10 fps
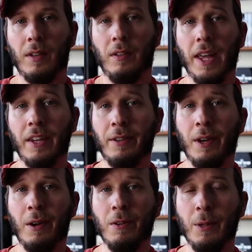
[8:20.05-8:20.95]
Later
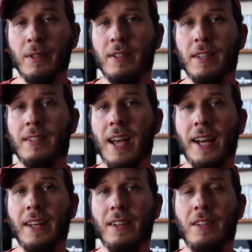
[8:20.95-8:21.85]
on, it was
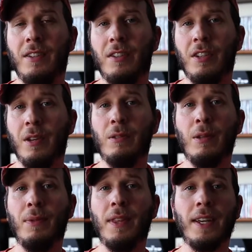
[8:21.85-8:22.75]
decided to do
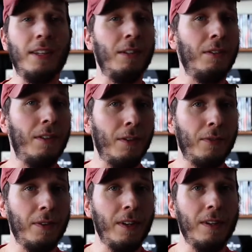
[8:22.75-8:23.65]
something a little
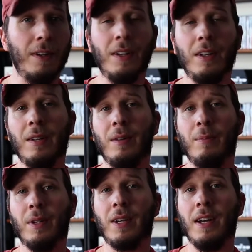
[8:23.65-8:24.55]
different
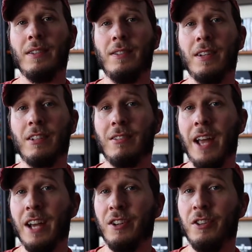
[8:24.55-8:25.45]
because the
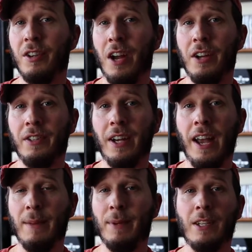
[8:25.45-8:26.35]
slasher genre
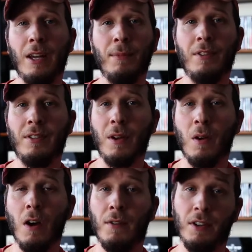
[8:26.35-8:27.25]
had become
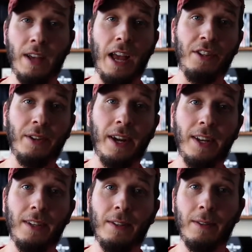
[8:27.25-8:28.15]
so
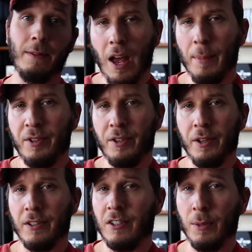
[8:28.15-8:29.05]
oversaturated. I'm
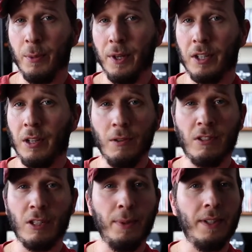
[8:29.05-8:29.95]
sure someone close
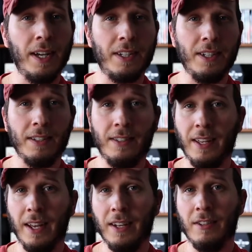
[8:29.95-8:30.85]
to production
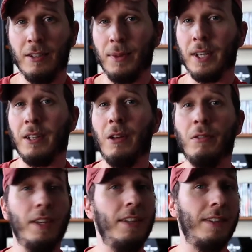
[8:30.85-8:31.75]
said something
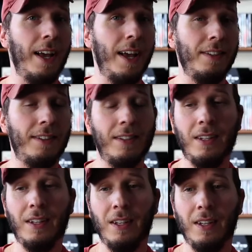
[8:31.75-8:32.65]
along these lines.
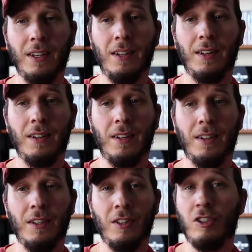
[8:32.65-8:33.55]

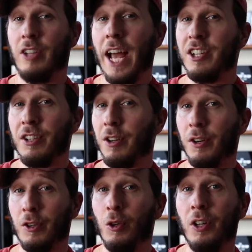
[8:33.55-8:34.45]
Slashers
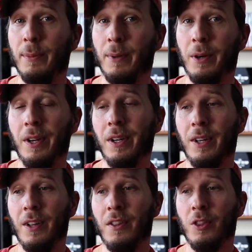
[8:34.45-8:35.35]
aren't cool anymore.
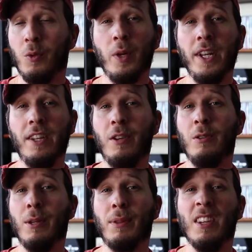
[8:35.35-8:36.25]
We need to do
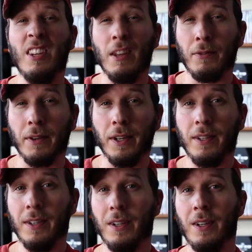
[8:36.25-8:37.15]
something different.